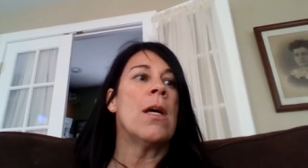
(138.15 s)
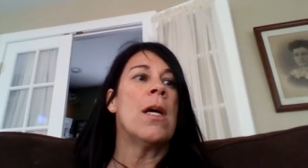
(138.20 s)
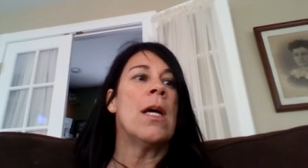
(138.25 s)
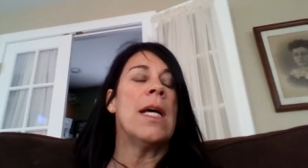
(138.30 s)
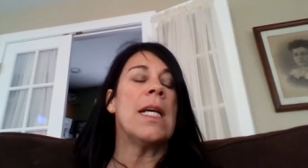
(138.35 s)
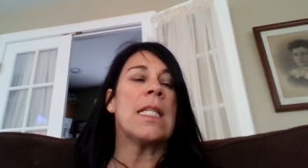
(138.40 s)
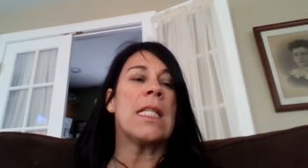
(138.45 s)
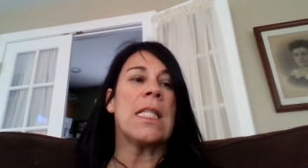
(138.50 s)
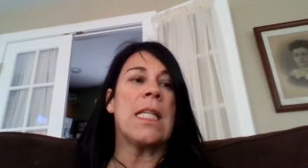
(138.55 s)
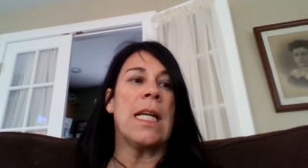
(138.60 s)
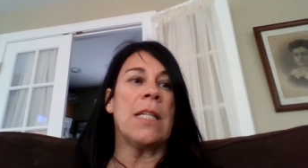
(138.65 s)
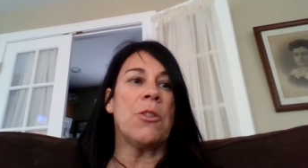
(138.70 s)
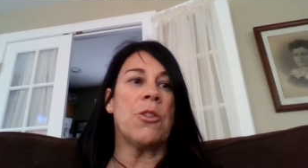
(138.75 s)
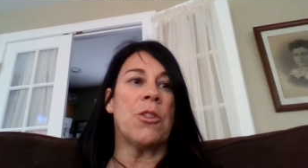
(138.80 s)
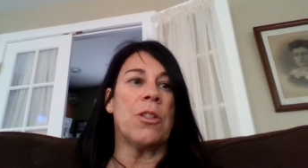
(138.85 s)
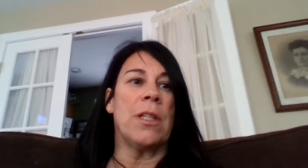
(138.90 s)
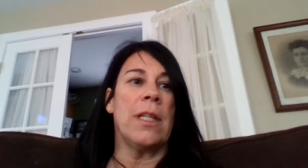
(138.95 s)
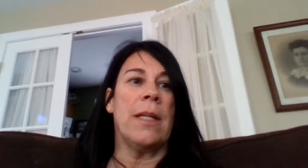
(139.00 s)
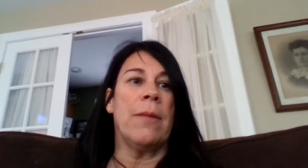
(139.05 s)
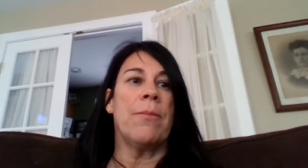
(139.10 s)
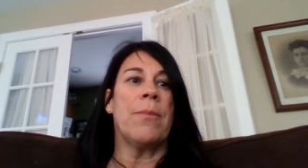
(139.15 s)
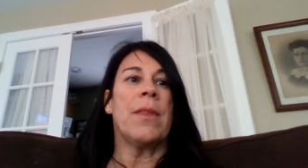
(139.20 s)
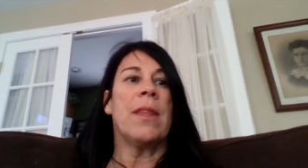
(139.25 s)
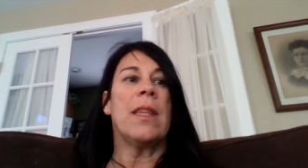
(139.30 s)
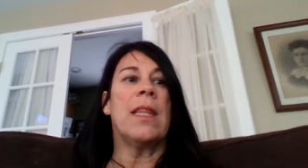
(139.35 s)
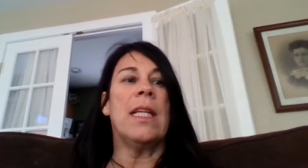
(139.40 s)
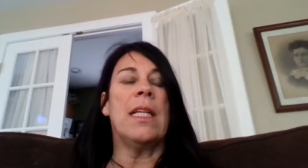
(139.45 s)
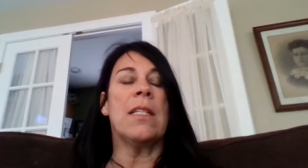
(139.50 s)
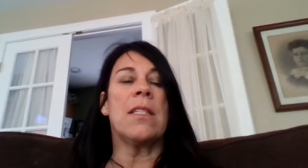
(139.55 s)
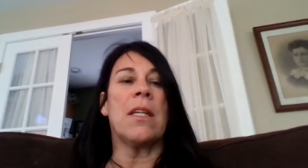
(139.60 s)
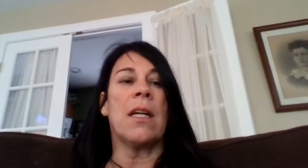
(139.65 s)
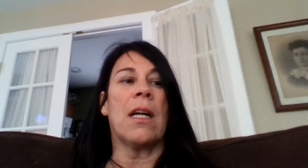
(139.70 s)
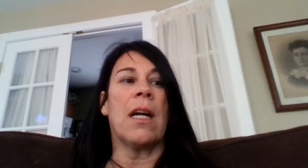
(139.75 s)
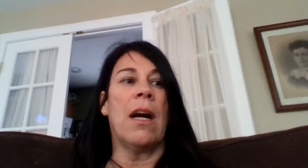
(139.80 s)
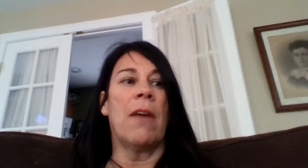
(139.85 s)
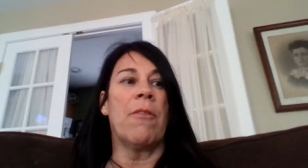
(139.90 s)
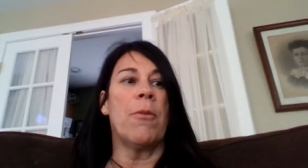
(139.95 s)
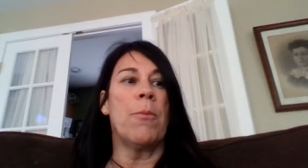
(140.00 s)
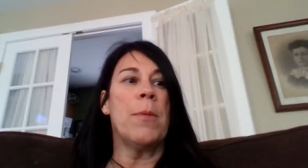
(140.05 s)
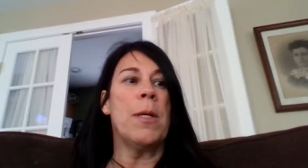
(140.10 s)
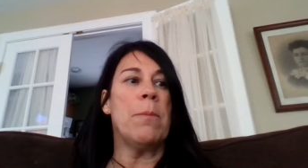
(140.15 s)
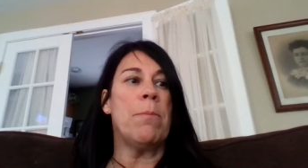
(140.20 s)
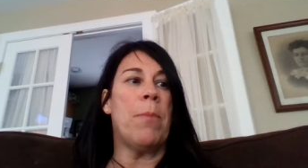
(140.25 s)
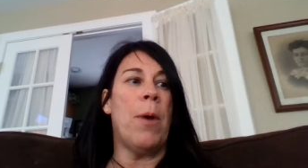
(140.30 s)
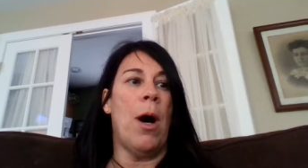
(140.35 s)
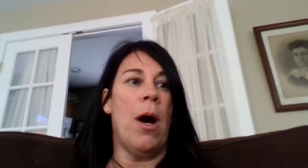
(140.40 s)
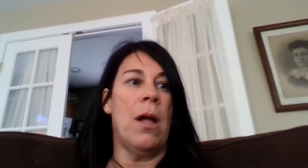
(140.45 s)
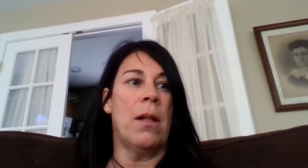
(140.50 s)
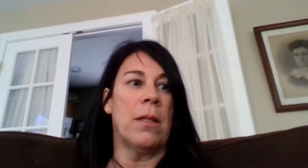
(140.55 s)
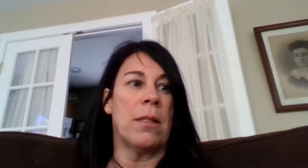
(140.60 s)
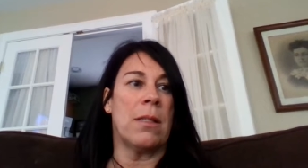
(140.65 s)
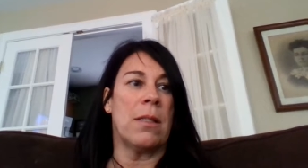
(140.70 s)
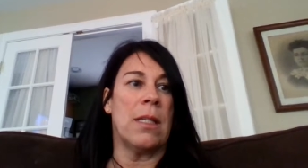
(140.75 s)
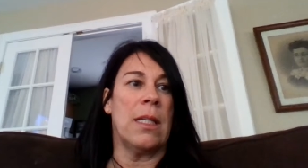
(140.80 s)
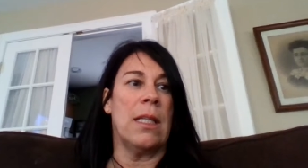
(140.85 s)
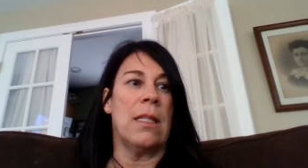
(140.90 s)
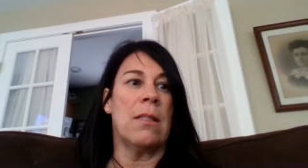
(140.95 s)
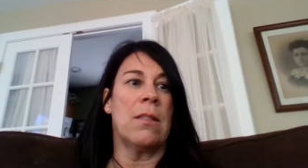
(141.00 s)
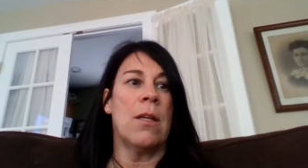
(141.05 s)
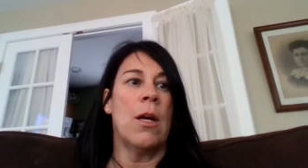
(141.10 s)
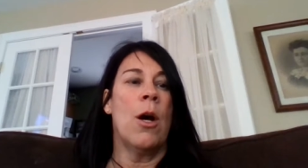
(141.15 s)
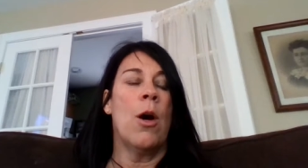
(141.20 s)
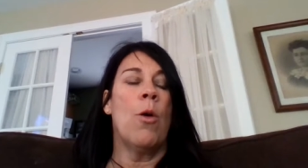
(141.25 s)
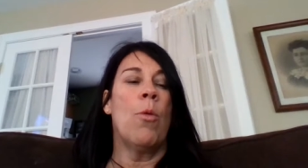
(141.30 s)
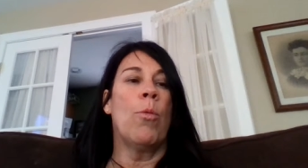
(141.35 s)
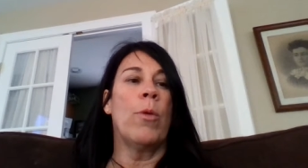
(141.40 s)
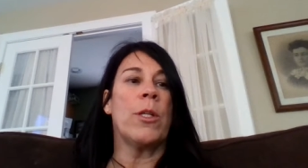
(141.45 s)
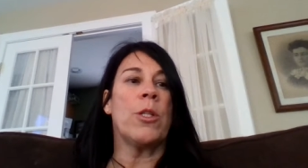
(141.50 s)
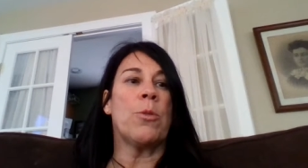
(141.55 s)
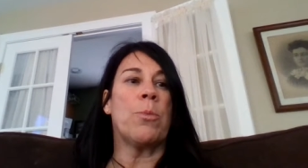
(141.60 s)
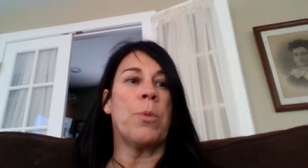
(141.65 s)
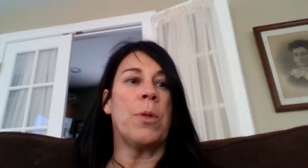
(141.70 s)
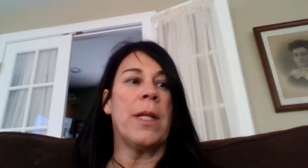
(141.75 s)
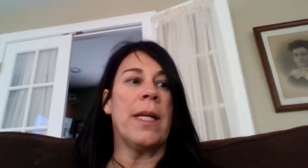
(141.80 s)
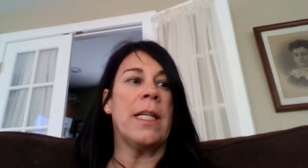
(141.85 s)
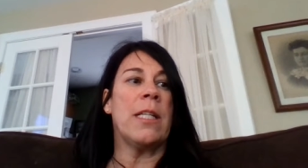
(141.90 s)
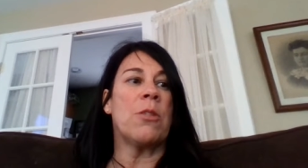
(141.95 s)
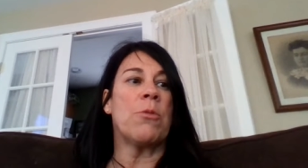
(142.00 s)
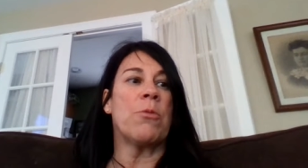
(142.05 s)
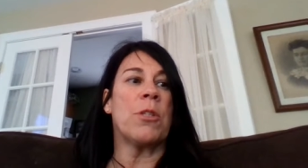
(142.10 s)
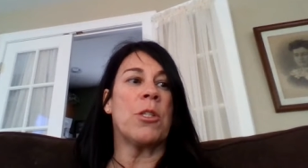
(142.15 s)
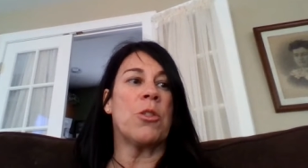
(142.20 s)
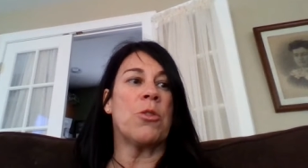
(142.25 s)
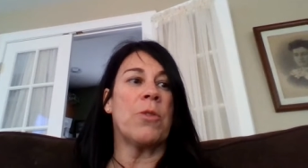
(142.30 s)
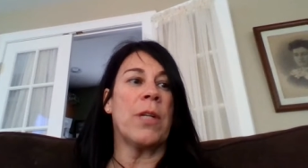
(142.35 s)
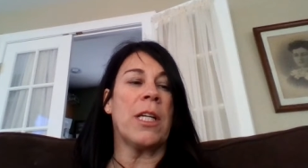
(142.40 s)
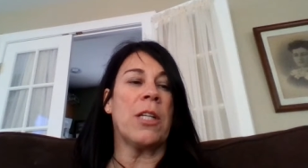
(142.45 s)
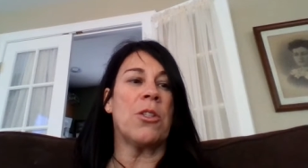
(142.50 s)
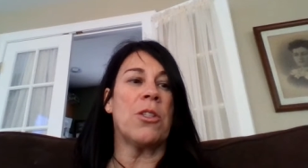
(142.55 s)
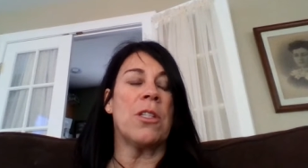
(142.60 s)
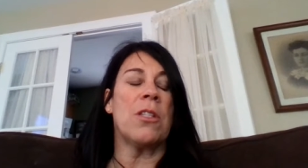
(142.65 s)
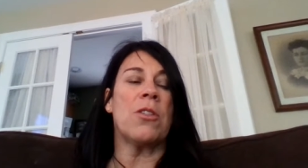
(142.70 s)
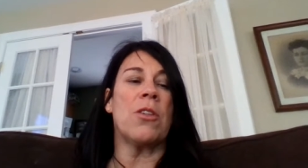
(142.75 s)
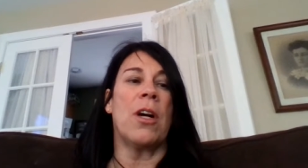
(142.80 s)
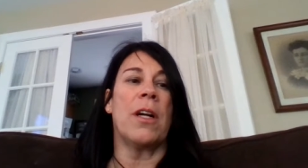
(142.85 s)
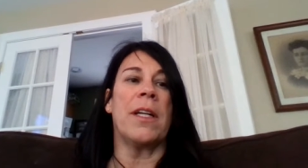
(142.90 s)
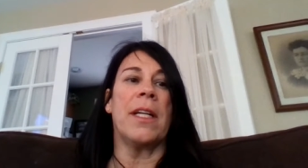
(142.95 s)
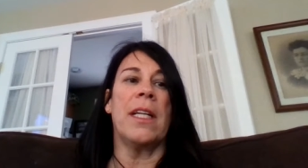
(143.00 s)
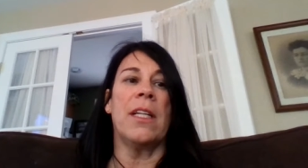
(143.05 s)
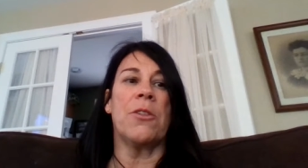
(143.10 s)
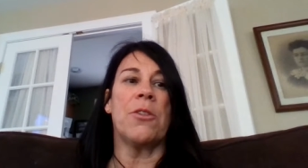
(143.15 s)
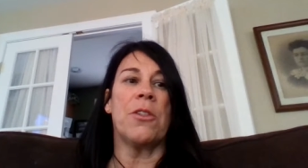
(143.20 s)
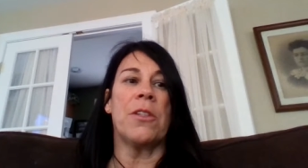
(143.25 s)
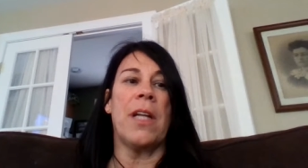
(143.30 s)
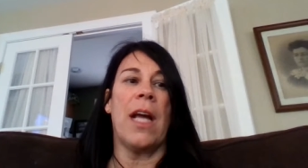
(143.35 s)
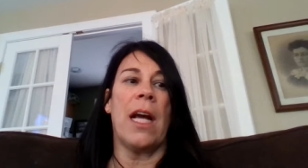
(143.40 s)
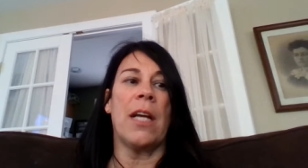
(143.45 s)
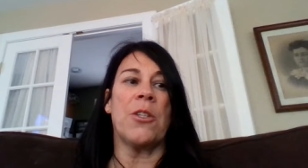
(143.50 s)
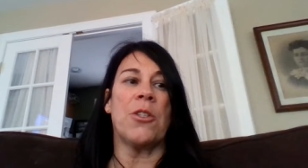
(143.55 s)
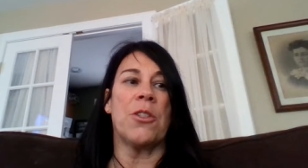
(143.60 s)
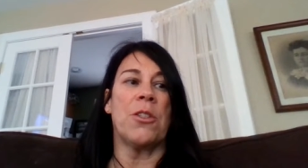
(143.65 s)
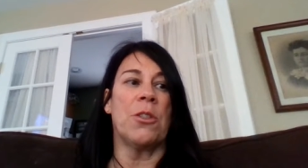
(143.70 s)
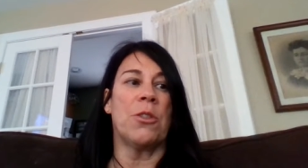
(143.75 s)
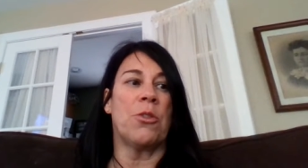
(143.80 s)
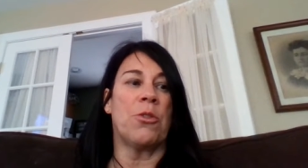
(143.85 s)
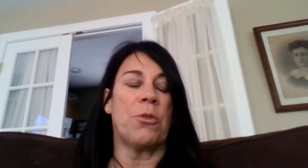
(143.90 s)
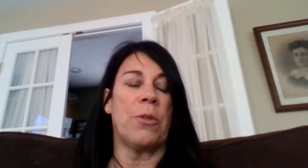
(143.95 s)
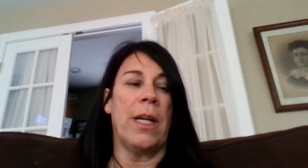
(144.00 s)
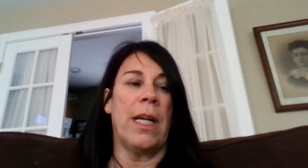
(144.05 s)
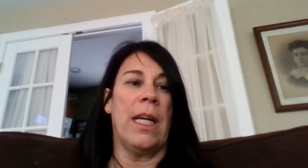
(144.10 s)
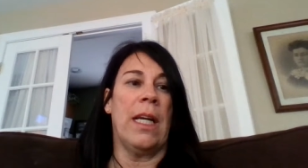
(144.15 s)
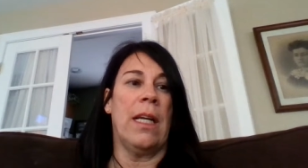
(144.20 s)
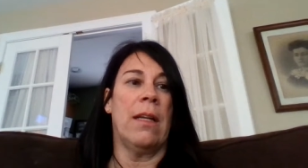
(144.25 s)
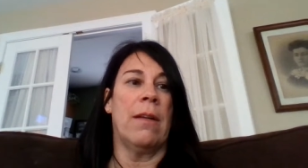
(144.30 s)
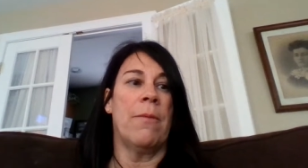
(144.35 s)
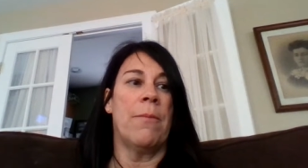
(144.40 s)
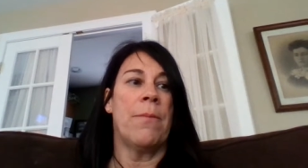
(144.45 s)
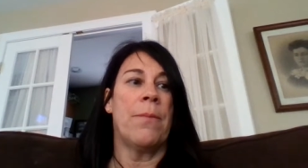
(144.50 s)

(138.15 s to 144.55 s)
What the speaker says: Essentially, these are government policies which place restrictions on international trade.